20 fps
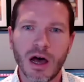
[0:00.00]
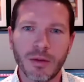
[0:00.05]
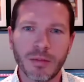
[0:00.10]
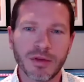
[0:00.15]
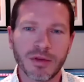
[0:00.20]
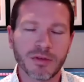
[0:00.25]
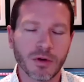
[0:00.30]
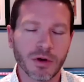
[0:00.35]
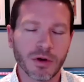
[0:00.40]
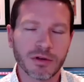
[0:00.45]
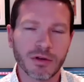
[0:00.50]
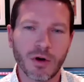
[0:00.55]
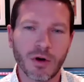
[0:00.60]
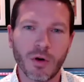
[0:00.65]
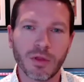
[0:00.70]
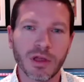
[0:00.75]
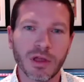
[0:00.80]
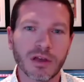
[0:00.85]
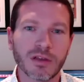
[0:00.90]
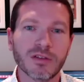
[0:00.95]
is going to
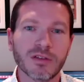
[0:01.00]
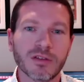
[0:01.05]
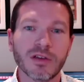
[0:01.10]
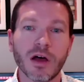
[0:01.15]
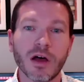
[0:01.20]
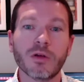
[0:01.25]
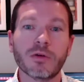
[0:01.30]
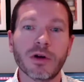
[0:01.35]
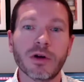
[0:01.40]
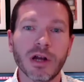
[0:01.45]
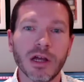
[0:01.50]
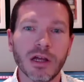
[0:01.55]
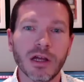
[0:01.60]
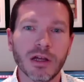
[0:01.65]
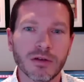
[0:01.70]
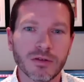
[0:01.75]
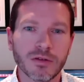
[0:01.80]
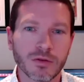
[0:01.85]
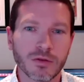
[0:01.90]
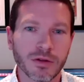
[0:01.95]
only accelerate
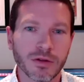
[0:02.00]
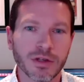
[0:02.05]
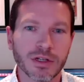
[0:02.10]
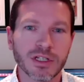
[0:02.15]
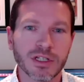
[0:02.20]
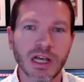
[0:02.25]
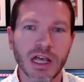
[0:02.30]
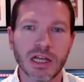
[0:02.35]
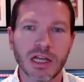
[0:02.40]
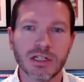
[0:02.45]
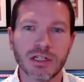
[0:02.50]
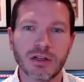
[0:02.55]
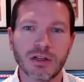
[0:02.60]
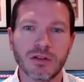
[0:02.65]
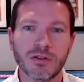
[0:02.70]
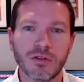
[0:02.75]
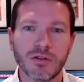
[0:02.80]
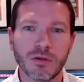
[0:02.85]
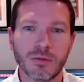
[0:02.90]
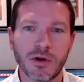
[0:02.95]
sort of the change in
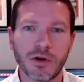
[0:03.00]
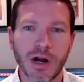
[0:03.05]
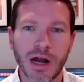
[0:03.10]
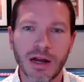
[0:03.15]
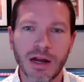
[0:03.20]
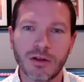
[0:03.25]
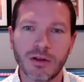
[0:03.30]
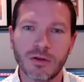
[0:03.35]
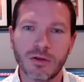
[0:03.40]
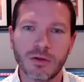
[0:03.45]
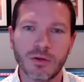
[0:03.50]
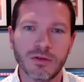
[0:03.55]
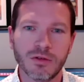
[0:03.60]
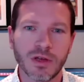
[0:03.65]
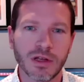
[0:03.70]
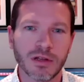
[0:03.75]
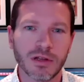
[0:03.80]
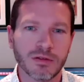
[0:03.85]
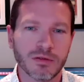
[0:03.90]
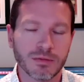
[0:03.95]
consumer attitudes
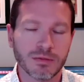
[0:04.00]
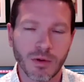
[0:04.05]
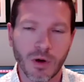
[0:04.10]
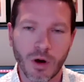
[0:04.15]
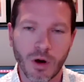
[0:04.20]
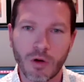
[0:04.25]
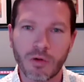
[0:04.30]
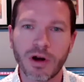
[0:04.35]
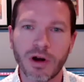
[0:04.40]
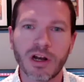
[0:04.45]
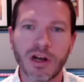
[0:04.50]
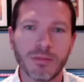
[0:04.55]
that's already